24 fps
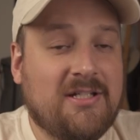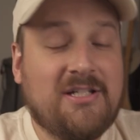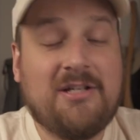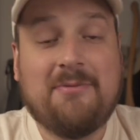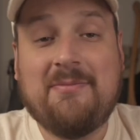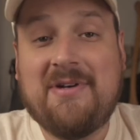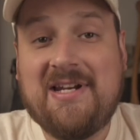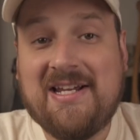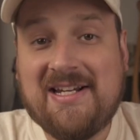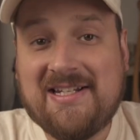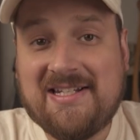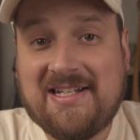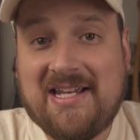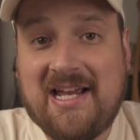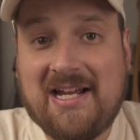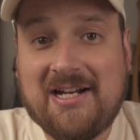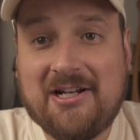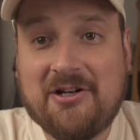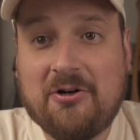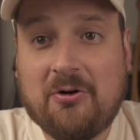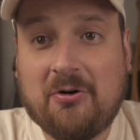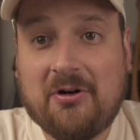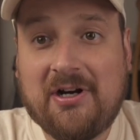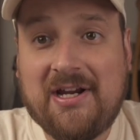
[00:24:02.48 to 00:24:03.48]
So my next
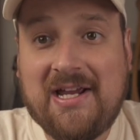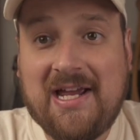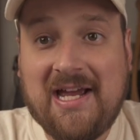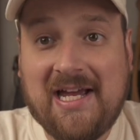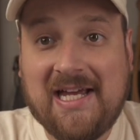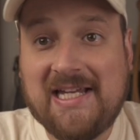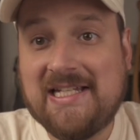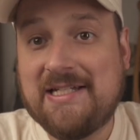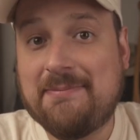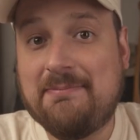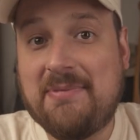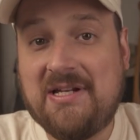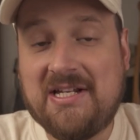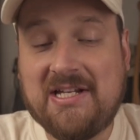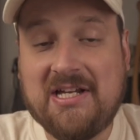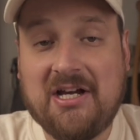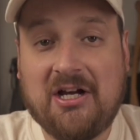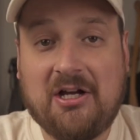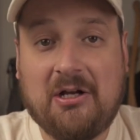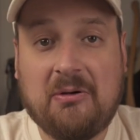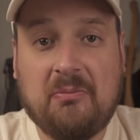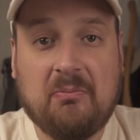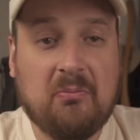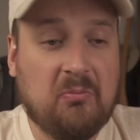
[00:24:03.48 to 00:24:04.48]
category has
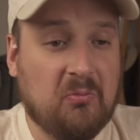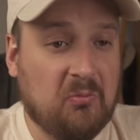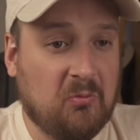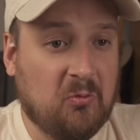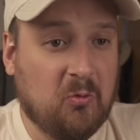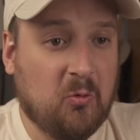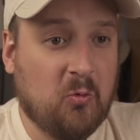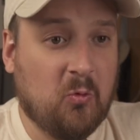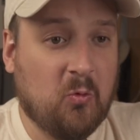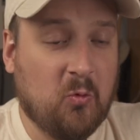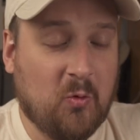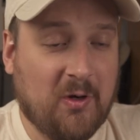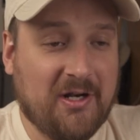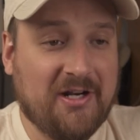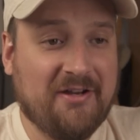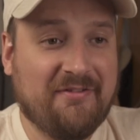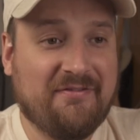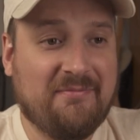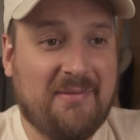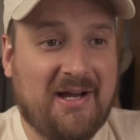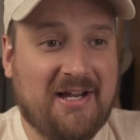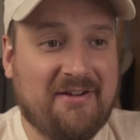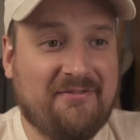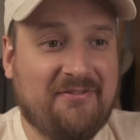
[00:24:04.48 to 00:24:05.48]
become one
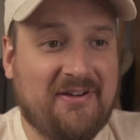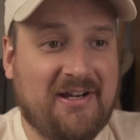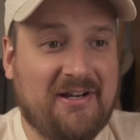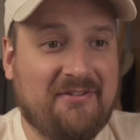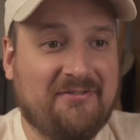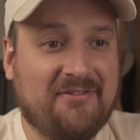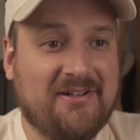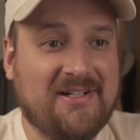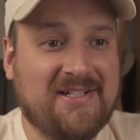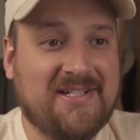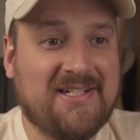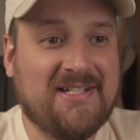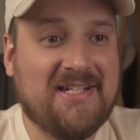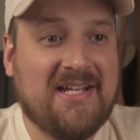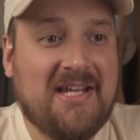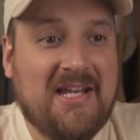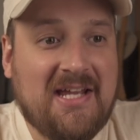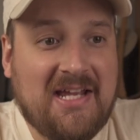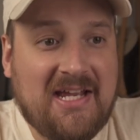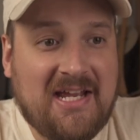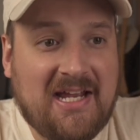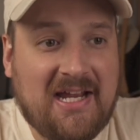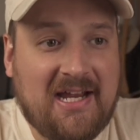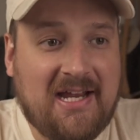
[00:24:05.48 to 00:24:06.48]
of my favorites,
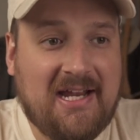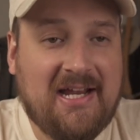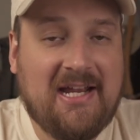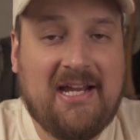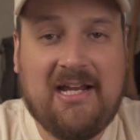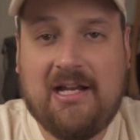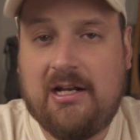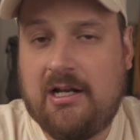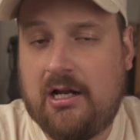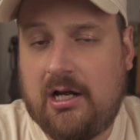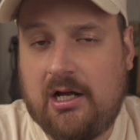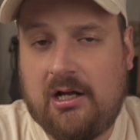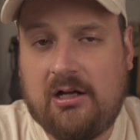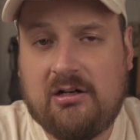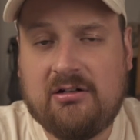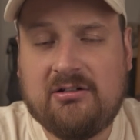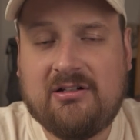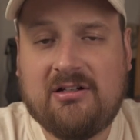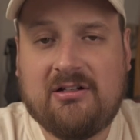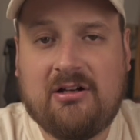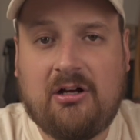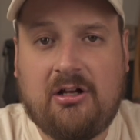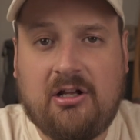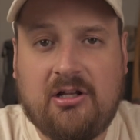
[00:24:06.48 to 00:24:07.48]
and I'll
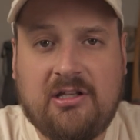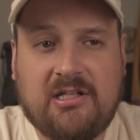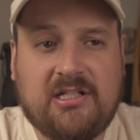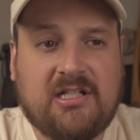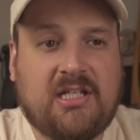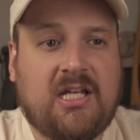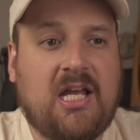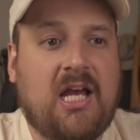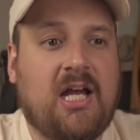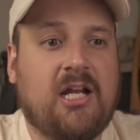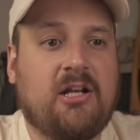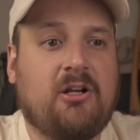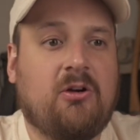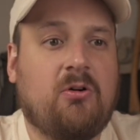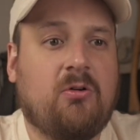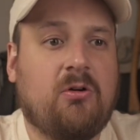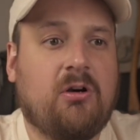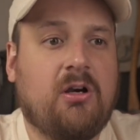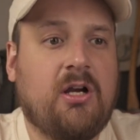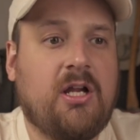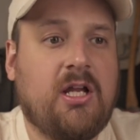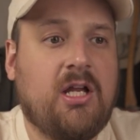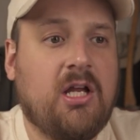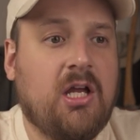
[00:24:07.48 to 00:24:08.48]
call this
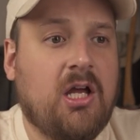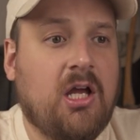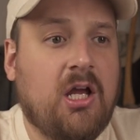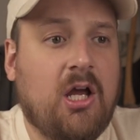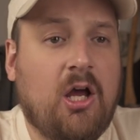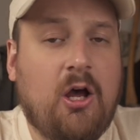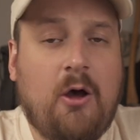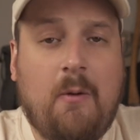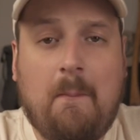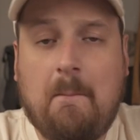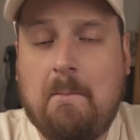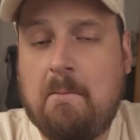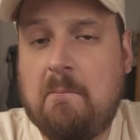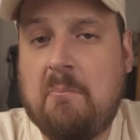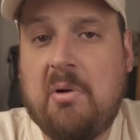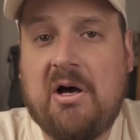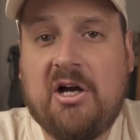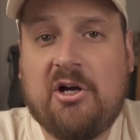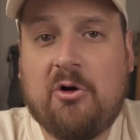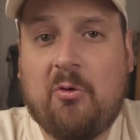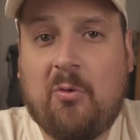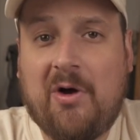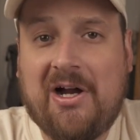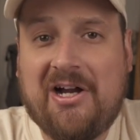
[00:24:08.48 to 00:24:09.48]
category
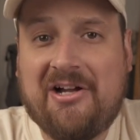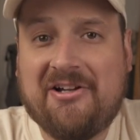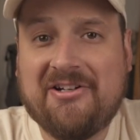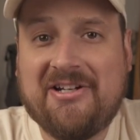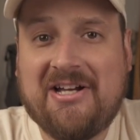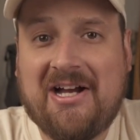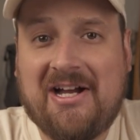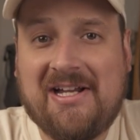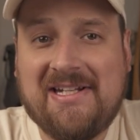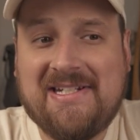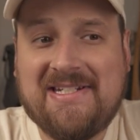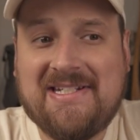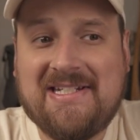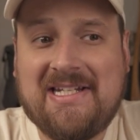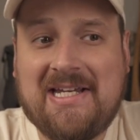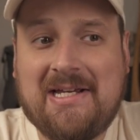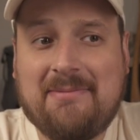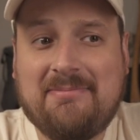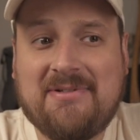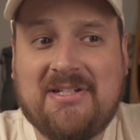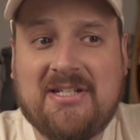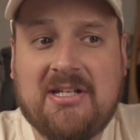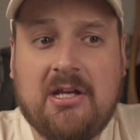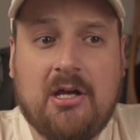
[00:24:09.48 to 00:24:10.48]
Buck Wild
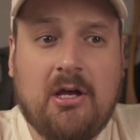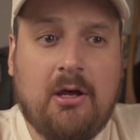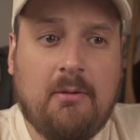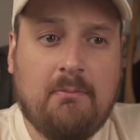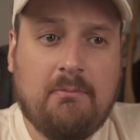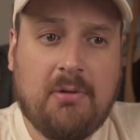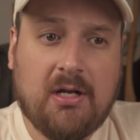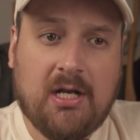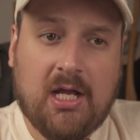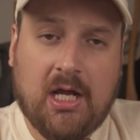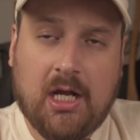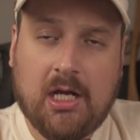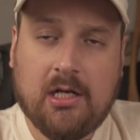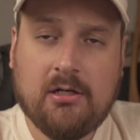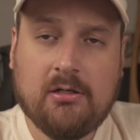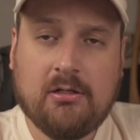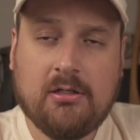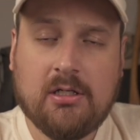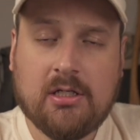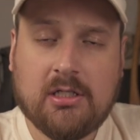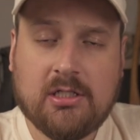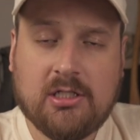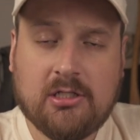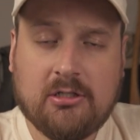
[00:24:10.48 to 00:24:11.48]
Concepts, but
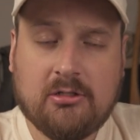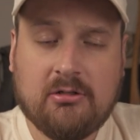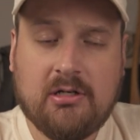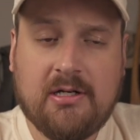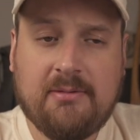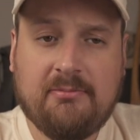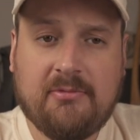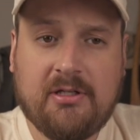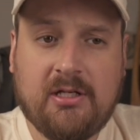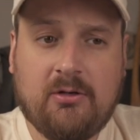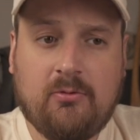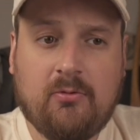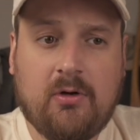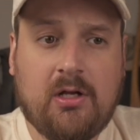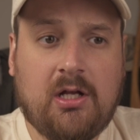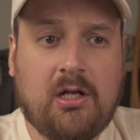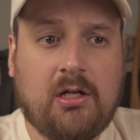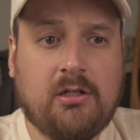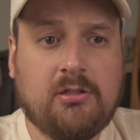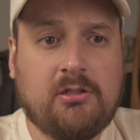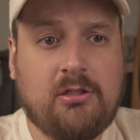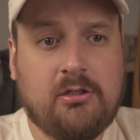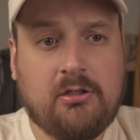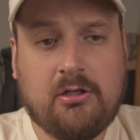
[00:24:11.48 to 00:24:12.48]
handled extremely
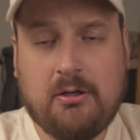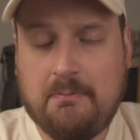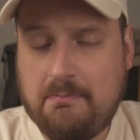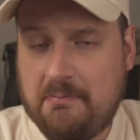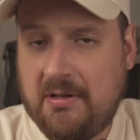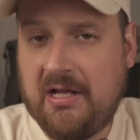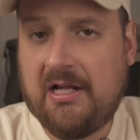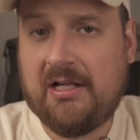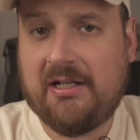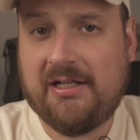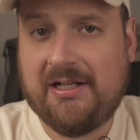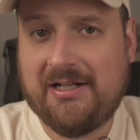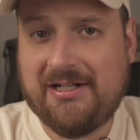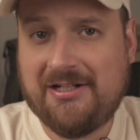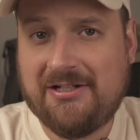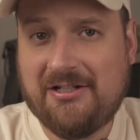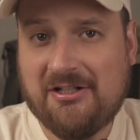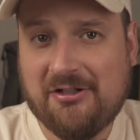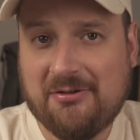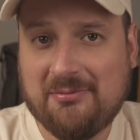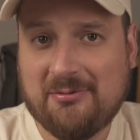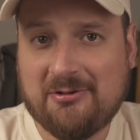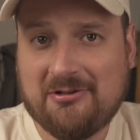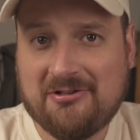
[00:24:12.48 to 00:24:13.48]
well to compelling and
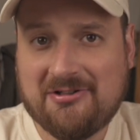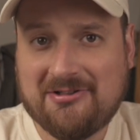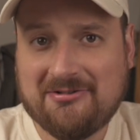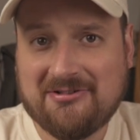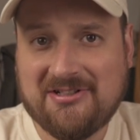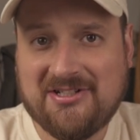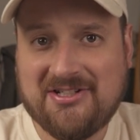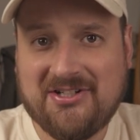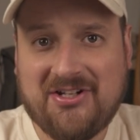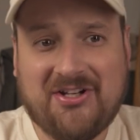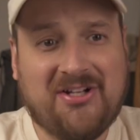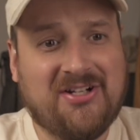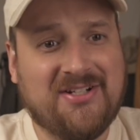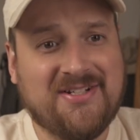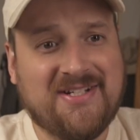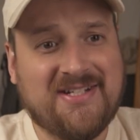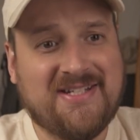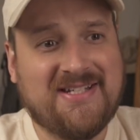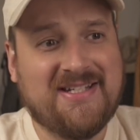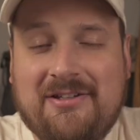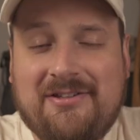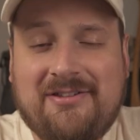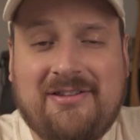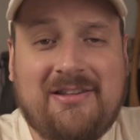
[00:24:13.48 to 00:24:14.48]
humorous
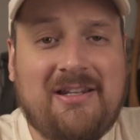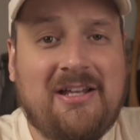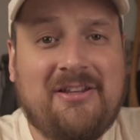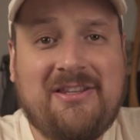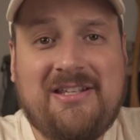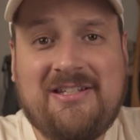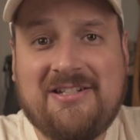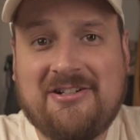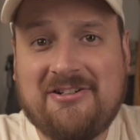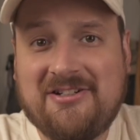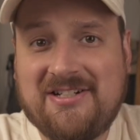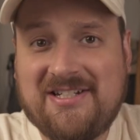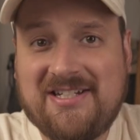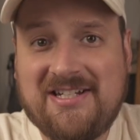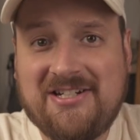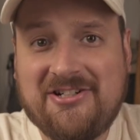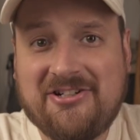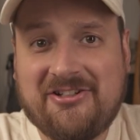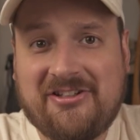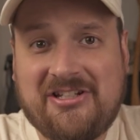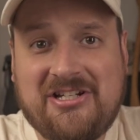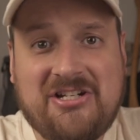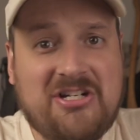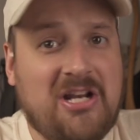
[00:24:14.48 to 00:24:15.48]
results. Now, these are
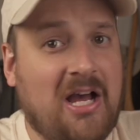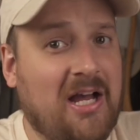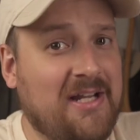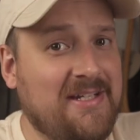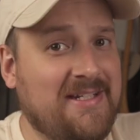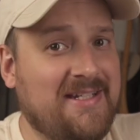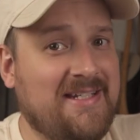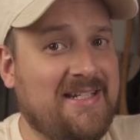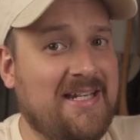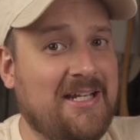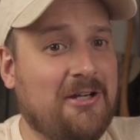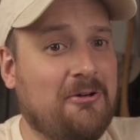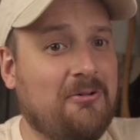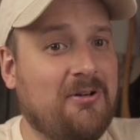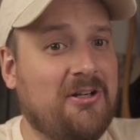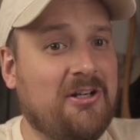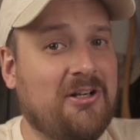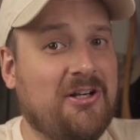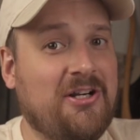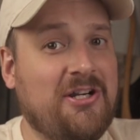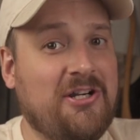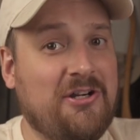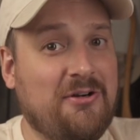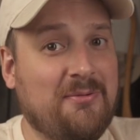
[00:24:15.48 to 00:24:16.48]
essentially non
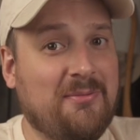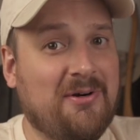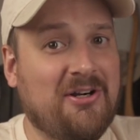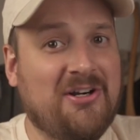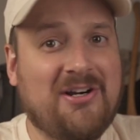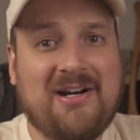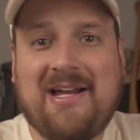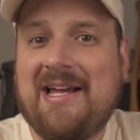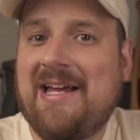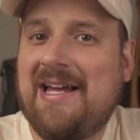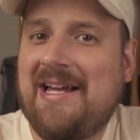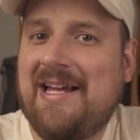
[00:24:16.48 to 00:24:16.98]
sequitur humor